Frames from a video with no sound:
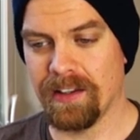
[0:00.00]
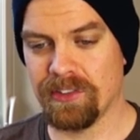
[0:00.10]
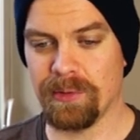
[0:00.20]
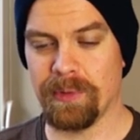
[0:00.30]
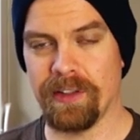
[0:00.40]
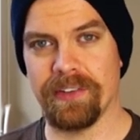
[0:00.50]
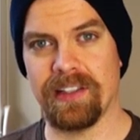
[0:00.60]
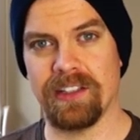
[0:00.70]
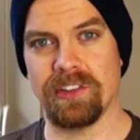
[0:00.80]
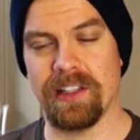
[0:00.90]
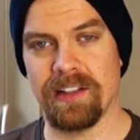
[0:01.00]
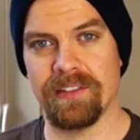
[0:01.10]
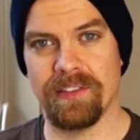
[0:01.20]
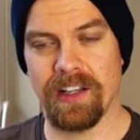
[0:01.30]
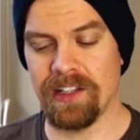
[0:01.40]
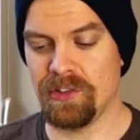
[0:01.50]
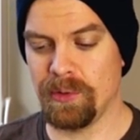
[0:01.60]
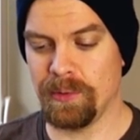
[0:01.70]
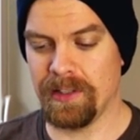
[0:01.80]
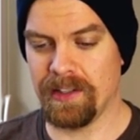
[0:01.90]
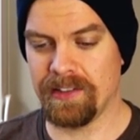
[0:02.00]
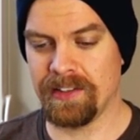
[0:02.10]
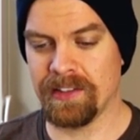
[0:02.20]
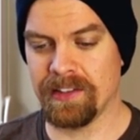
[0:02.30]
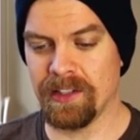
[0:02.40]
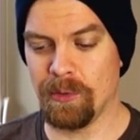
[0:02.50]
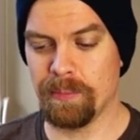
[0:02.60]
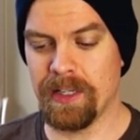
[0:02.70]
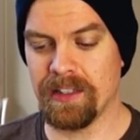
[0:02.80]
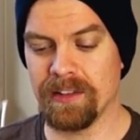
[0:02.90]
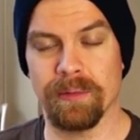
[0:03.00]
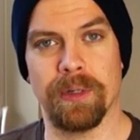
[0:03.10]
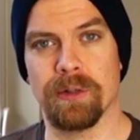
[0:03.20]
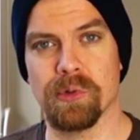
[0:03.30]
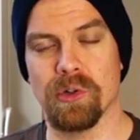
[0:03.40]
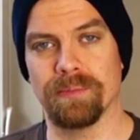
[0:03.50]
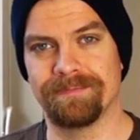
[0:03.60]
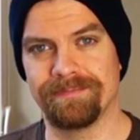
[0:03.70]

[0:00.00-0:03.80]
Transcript: some little things that I do that I think help make a better brew.